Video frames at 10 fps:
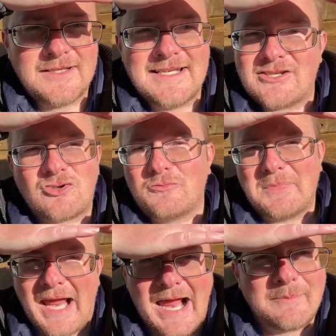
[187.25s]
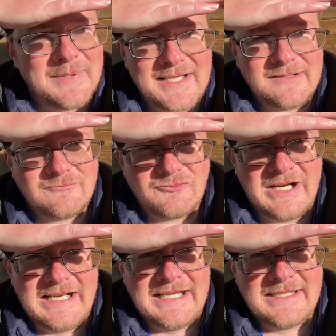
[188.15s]
this shouldn't be happening,
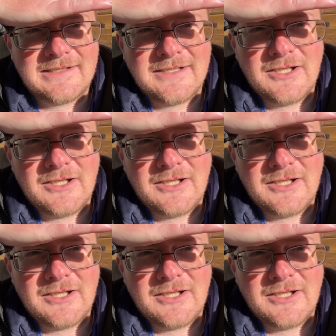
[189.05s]
really.